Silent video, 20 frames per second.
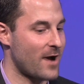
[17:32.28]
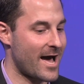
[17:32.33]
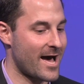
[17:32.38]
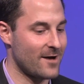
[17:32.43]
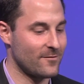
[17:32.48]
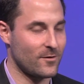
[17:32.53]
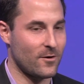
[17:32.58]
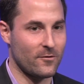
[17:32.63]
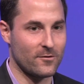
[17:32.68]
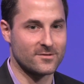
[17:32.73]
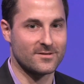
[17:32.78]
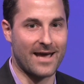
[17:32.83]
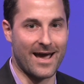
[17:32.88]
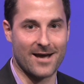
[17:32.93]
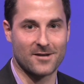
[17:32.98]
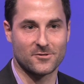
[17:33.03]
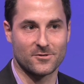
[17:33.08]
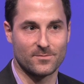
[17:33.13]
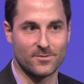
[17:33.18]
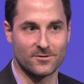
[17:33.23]
have all those
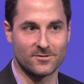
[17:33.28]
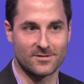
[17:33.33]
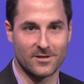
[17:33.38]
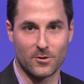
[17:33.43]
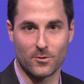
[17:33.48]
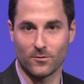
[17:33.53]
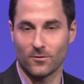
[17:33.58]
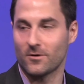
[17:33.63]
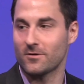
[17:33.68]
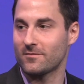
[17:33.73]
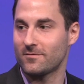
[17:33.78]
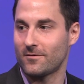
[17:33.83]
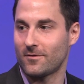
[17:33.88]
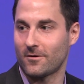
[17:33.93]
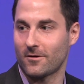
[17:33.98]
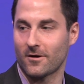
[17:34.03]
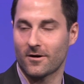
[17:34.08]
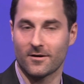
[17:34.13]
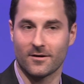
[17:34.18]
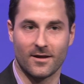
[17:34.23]
attributes that you look
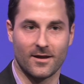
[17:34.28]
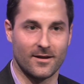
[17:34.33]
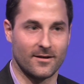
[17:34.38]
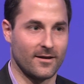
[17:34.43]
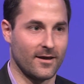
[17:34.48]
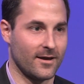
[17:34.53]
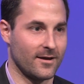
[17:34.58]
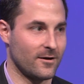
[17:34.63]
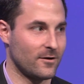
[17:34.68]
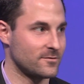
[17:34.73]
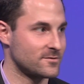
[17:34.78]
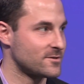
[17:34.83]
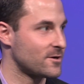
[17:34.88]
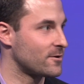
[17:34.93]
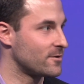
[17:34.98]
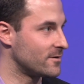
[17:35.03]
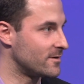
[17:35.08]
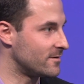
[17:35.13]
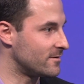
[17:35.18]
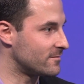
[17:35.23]
for in an
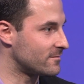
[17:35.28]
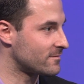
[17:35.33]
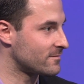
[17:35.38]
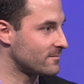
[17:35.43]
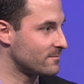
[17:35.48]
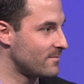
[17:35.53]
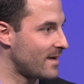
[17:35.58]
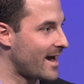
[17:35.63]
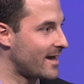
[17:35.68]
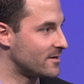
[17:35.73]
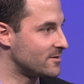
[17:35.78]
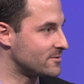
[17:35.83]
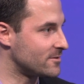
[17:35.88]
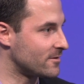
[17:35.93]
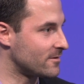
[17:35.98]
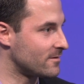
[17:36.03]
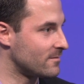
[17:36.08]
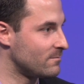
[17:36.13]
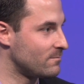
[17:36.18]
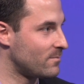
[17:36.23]
alternative
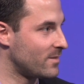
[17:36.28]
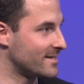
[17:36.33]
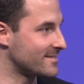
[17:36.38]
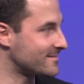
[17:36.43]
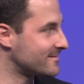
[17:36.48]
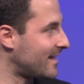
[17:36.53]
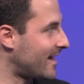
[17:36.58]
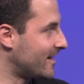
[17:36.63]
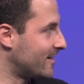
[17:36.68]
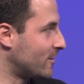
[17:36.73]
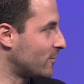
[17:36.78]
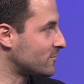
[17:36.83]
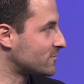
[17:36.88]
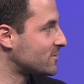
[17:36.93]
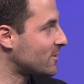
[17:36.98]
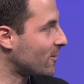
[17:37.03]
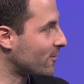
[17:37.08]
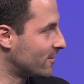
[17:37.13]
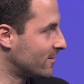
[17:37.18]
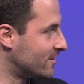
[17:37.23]
manager, but it's not an
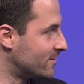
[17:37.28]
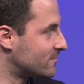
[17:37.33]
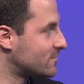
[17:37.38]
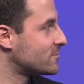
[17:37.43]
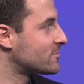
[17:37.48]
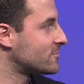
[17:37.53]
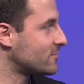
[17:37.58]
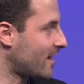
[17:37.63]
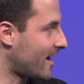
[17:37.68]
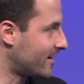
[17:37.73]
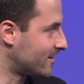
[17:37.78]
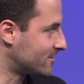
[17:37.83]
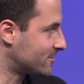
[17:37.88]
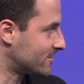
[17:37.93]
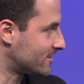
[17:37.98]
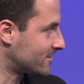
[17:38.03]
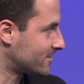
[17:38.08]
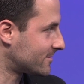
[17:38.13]
alternative strategy.